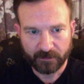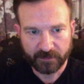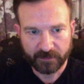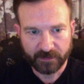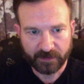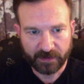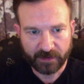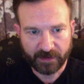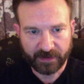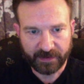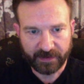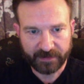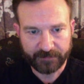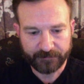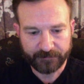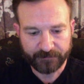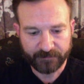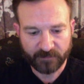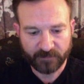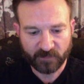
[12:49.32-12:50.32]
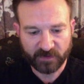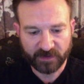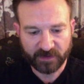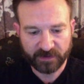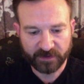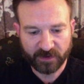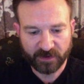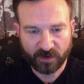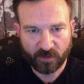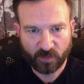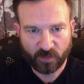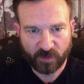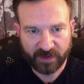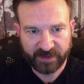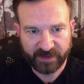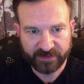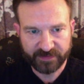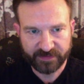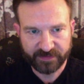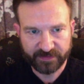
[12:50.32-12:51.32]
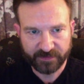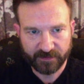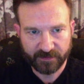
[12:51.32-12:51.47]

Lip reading: Okay, I'm going to go with